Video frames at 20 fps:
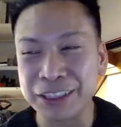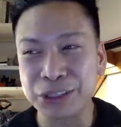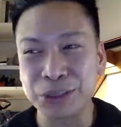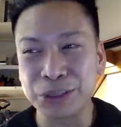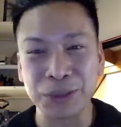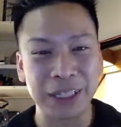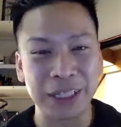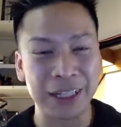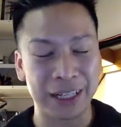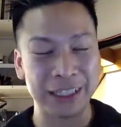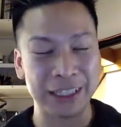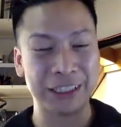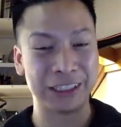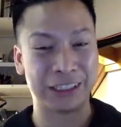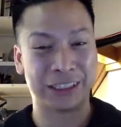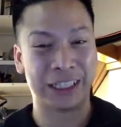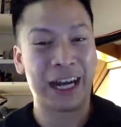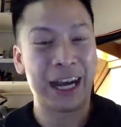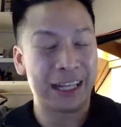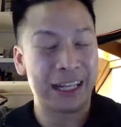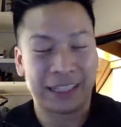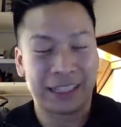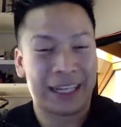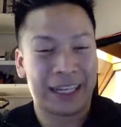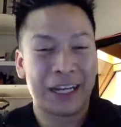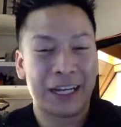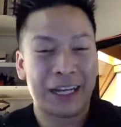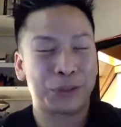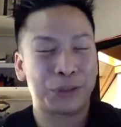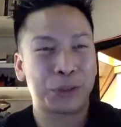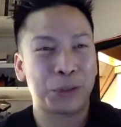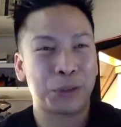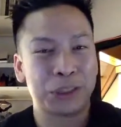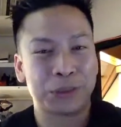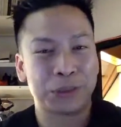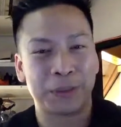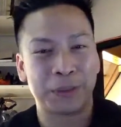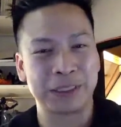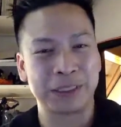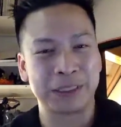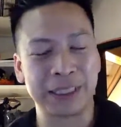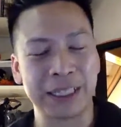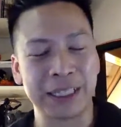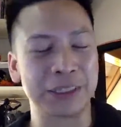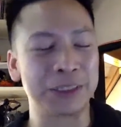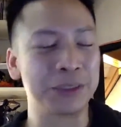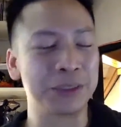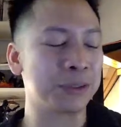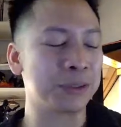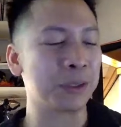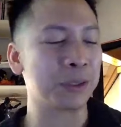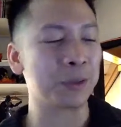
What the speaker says: so then it just died. Like I had no choice but to let it. So